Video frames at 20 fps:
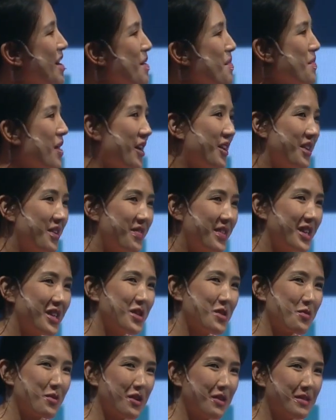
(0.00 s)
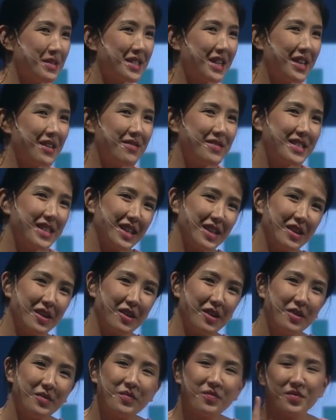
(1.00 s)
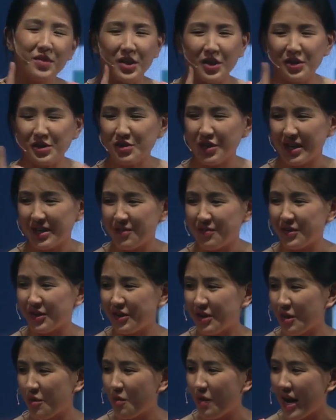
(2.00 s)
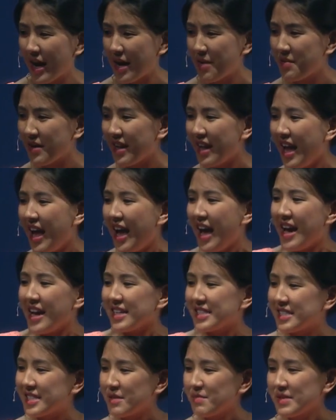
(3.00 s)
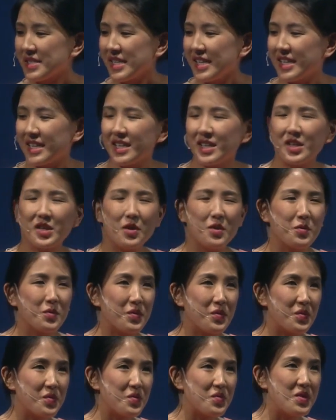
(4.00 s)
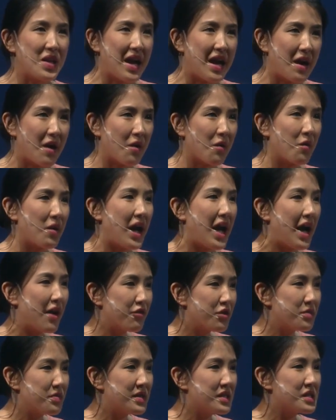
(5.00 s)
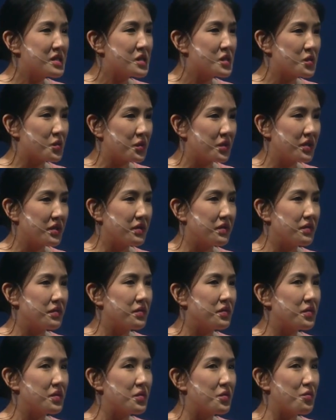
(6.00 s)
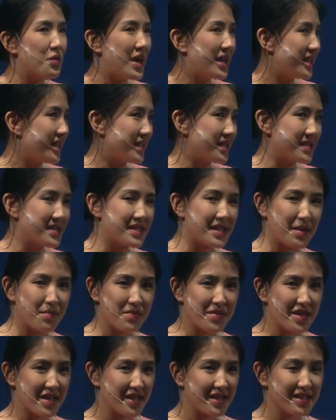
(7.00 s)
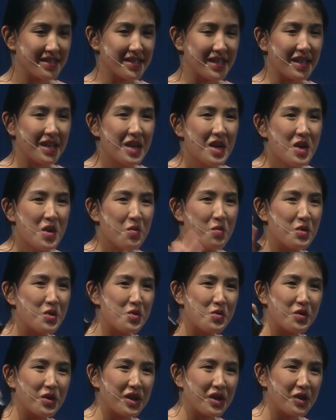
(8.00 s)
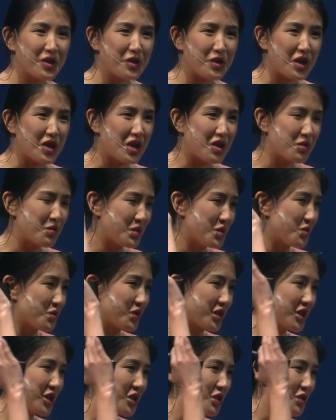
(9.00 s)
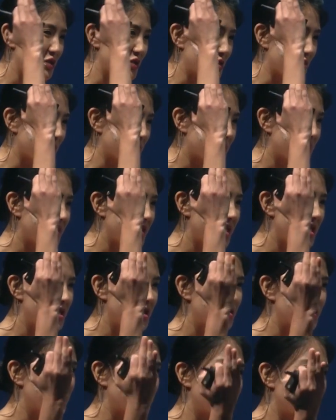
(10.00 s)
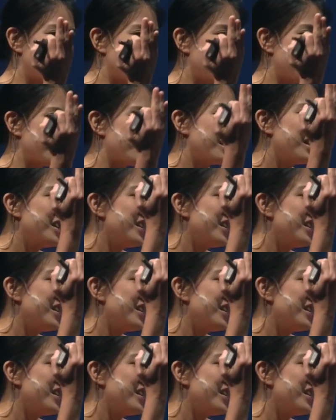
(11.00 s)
part of it, we're always kind of sitting there trying to figure out why, but it seems like, now everybody's sort of writing the same things. Like when you look at your news feed, you see